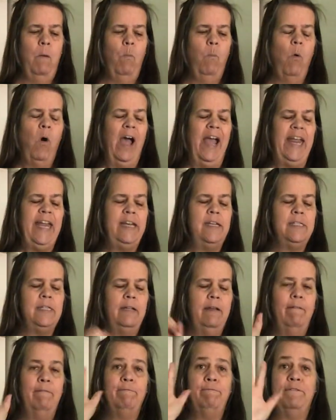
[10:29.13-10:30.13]
White,
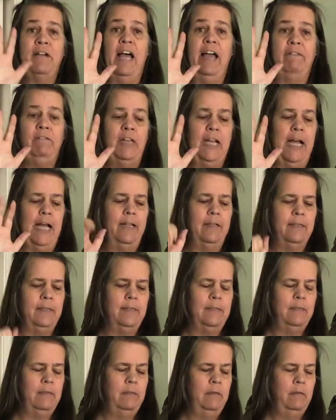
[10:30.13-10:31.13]
5
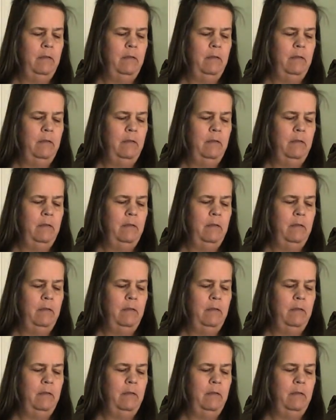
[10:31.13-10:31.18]
dots.